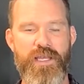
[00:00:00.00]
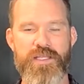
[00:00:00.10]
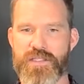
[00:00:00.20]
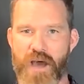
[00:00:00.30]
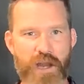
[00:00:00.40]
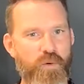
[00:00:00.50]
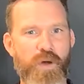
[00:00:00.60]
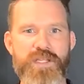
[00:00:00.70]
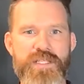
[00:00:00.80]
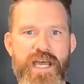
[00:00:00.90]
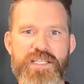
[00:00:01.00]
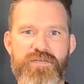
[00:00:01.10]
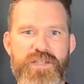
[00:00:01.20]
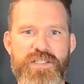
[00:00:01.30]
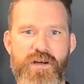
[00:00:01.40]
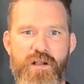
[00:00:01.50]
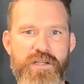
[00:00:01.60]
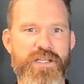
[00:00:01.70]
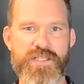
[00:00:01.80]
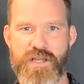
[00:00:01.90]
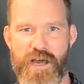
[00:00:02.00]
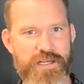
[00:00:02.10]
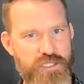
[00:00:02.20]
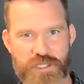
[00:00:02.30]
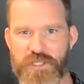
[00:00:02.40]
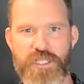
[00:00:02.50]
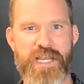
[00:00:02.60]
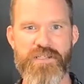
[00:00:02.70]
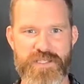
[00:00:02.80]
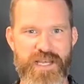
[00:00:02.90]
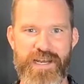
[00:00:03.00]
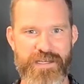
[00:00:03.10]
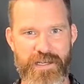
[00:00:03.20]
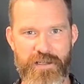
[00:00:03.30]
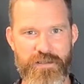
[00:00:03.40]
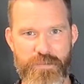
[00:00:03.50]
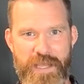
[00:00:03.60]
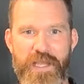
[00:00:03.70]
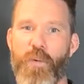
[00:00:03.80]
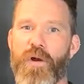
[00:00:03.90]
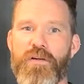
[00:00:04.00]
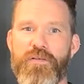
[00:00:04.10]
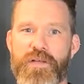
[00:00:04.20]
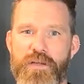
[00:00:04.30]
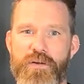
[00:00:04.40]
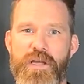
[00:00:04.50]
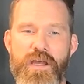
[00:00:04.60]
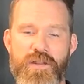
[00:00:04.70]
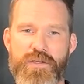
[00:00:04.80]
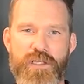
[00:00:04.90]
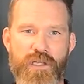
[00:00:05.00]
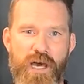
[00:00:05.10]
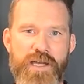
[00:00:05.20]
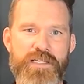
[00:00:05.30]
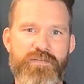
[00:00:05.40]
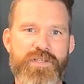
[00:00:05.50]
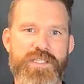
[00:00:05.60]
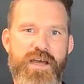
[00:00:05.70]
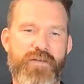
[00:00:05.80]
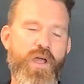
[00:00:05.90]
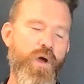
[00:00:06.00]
It's not a one-size-fits-all, and it's not a just change the siding color to make it work for you. There's a lot of different stuff.